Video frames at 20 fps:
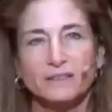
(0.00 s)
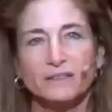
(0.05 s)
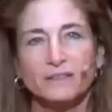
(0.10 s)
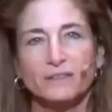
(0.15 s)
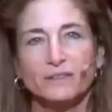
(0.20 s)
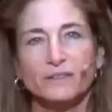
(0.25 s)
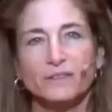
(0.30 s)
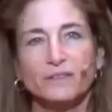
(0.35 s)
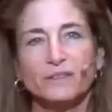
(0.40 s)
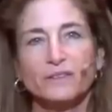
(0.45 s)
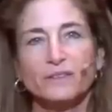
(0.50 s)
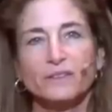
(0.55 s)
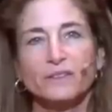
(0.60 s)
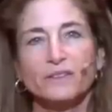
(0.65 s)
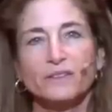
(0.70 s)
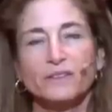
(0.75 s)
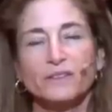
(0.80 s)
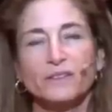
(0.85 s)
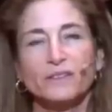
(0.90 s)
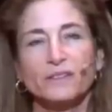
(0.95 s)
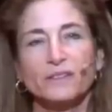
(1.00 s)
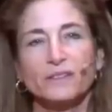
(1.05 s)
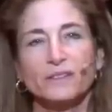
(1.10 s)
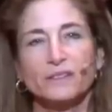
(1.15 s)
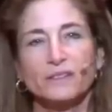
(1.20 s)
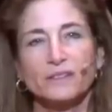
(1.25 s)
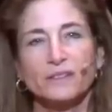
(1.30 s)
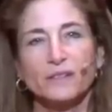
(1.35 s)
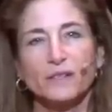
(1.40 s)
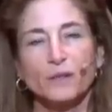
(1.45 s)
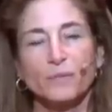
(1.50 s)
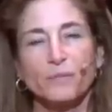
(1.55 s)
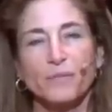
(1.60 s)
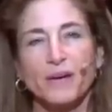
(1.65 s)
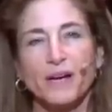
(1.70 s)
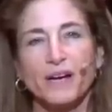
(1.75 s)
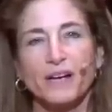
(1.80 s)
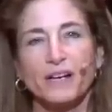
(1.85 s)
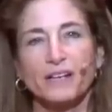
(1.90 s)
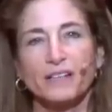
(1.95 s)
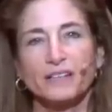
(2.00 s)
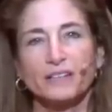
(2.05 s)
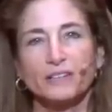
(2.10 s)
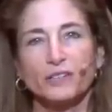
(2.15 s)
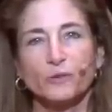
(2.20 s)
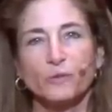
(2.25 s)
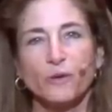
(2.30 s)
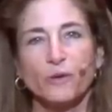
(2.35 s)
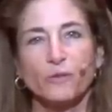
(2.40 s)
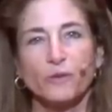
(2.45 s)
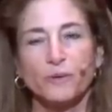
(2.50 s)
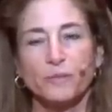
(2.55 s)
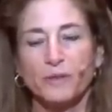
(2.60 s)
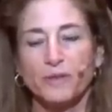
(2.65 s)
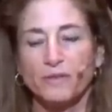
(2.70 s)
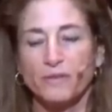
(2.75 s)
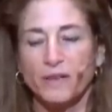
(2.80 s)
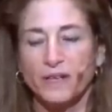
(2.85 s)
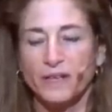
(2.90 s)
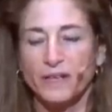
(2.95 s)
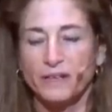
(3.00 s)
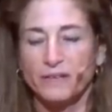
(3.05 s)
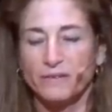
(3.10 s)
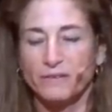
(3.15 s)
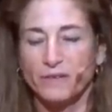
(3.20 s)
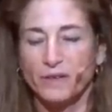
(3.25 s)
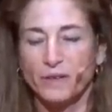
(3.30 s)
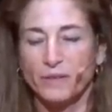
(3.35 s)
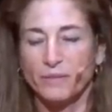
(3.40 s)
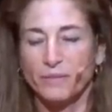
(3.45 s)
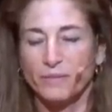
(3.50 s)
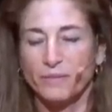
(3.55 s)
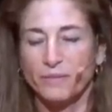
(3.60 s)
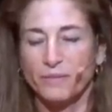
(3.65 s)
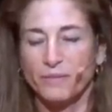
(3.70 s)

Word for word: Learn to come back to what we've been running from.